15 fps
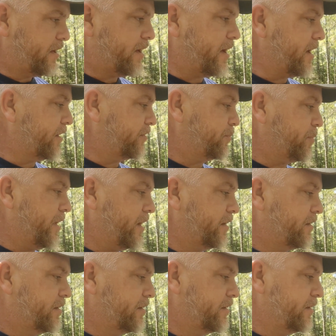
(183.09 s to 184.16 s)
I
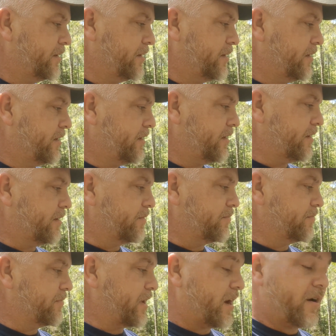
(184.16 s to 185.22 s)
expect
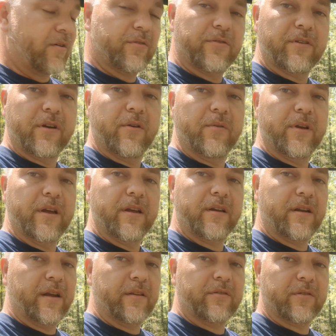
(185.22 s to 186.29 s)
the hogs to go
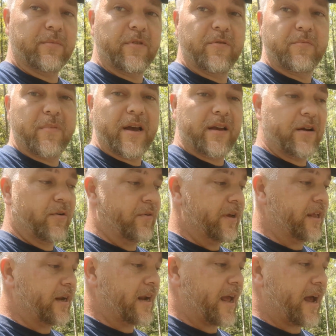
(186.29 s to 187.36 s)
in, and some of them may go
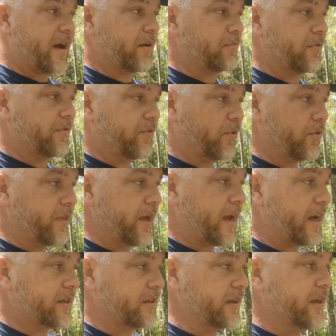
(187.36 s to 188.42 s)
in and out before they
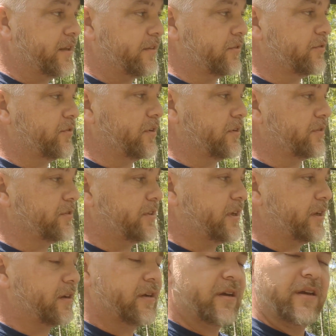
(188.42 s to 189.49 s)
actually hit the trigger
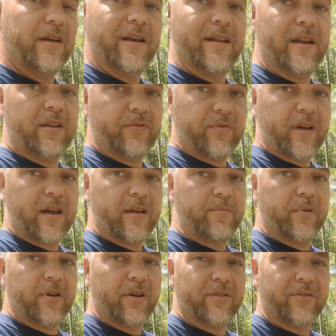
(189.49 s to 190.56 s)
stick, and that's fine
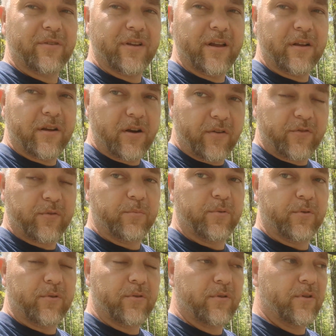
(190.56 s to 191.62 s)
because they're getting
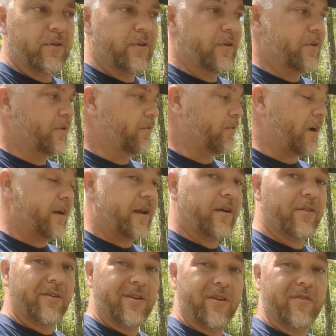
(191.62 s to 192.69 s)
comfortable. Right now,
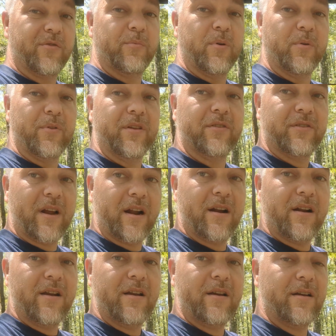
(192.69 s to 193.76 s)
they're comfortable with this
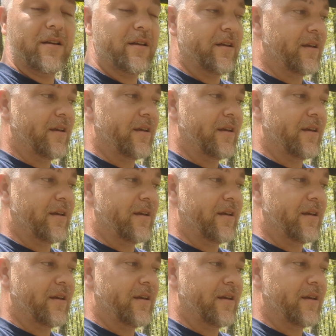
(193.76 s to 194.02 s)
area.